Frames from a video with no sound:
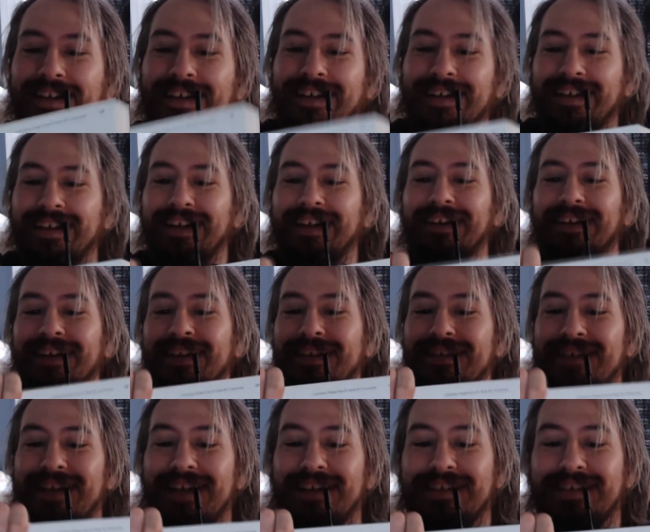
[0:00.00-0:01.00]
Yeah, can you
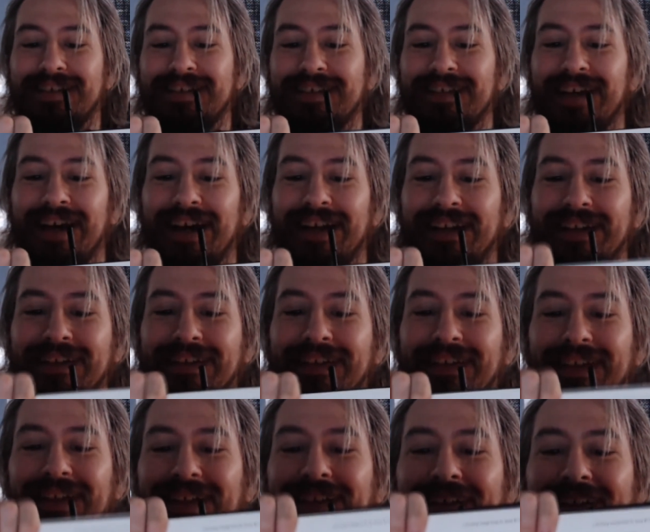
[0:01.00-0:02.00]
guys see
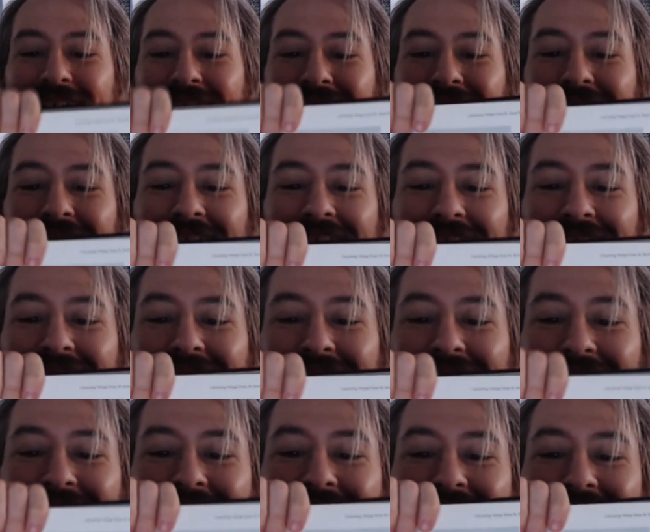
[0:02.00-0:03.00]
that?
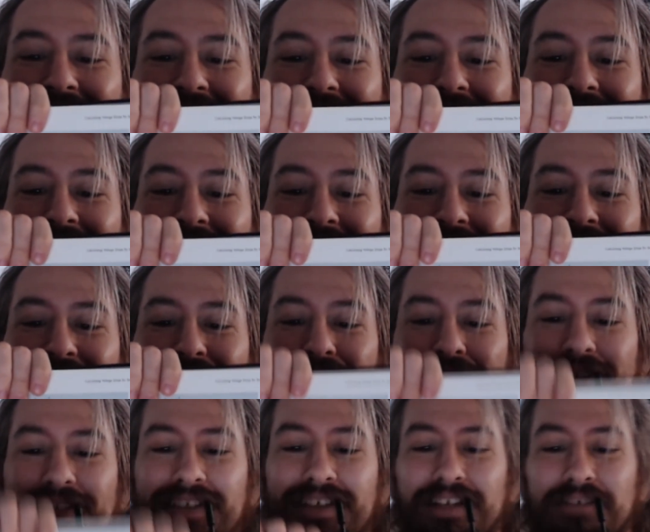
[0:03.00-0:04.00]
Oh, I know
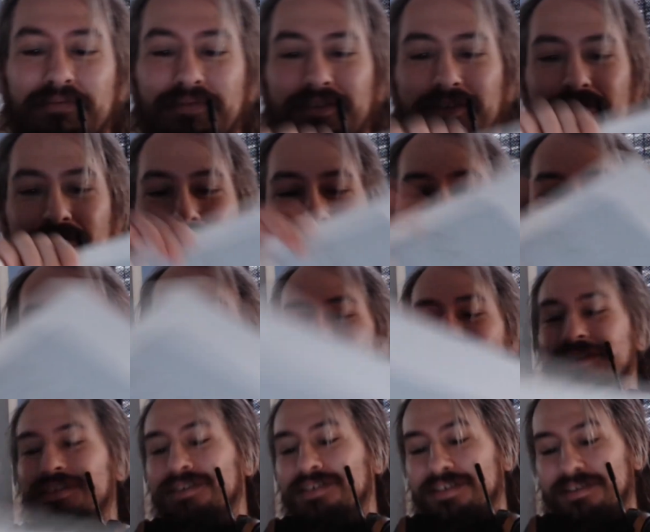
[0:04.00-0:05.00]
a setup will improve
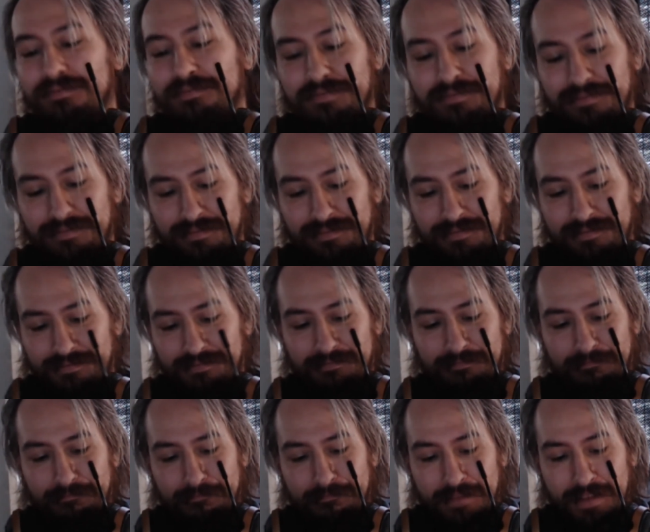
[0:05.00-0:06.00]
eventually.
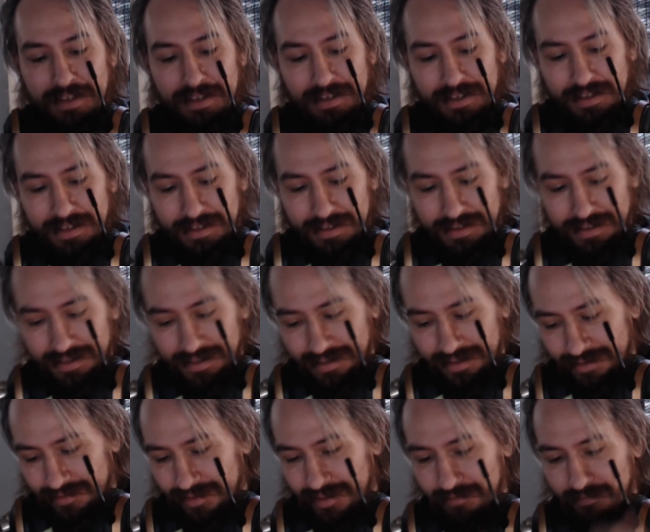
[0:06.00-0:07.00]

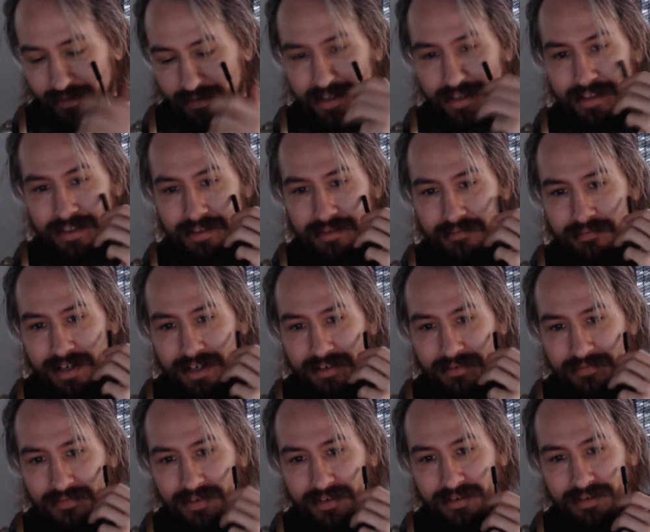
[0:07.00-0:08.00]
I don't want to breathe into the
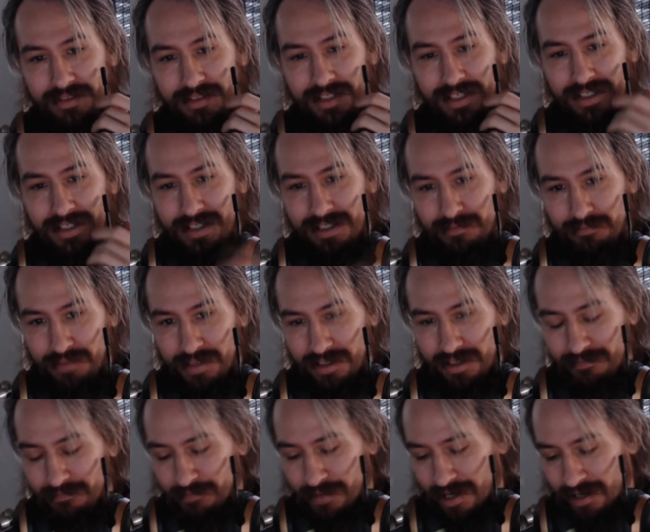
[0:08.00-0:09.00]
microphone. I gotta get a
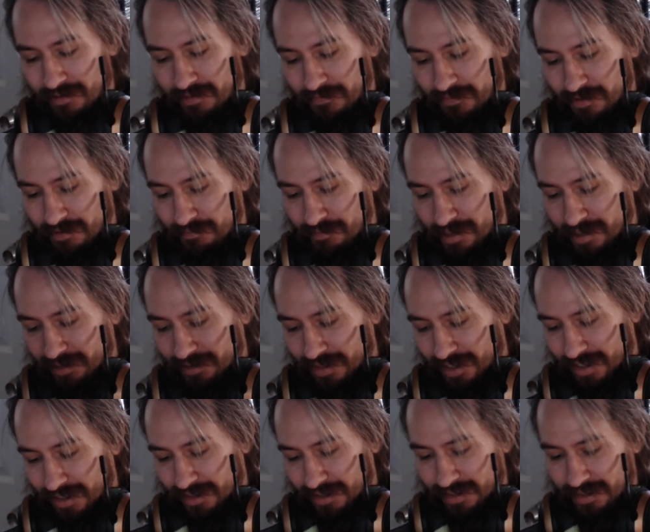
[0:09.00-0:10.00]
better microphone, better
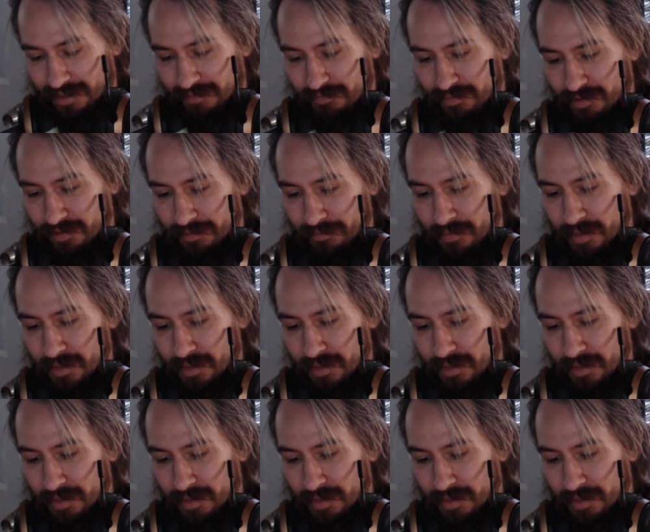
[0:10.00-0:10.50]
lighting at some point.